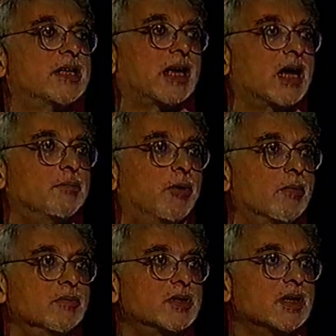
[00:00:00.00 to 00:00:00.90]
they carry
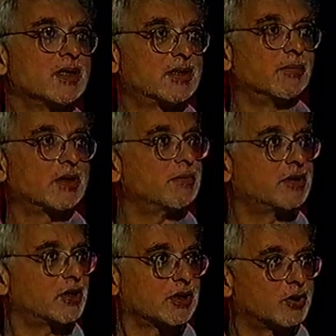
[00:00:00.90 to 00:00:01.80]
bombs. Sometimes
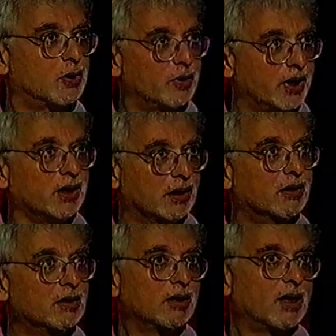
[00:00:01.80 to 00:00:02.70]
they just go in.
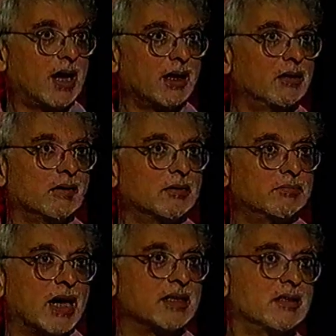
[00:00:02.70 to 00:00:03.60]
And
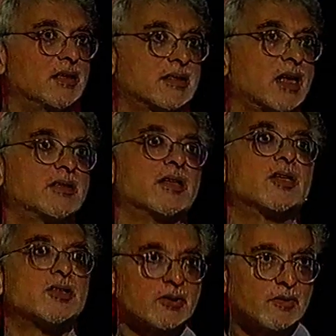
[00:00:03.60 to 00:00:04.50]
as in the
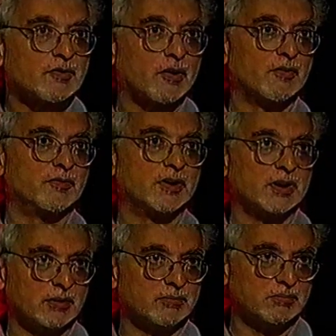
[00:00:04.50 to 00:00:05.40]
assassination of
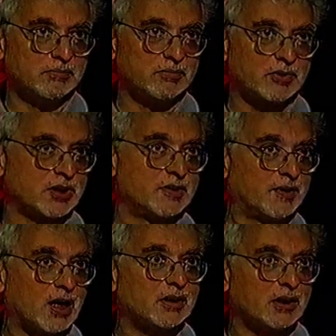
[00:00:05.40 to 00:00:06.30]
Rajiv
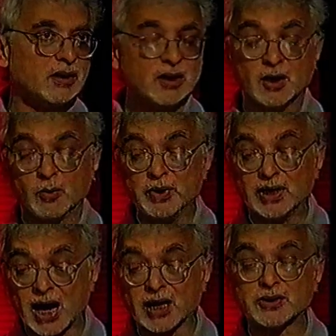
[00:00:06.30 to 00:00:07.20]
Gandhi,
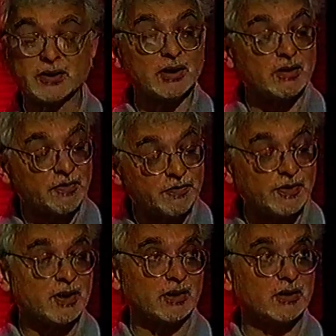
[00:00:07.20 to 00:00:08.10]
we actually
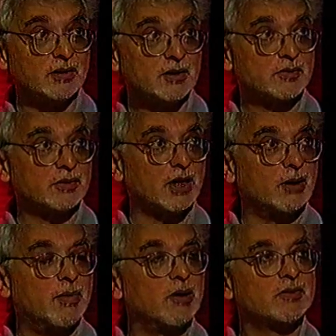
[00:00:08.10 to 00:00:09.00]
referred to the
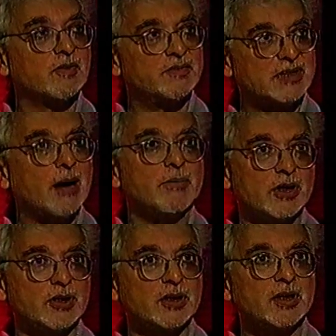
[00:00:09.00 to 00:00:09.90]
amount of
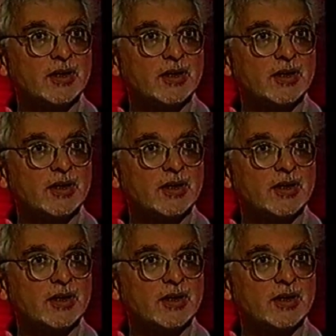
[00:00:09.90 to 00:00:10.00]
damage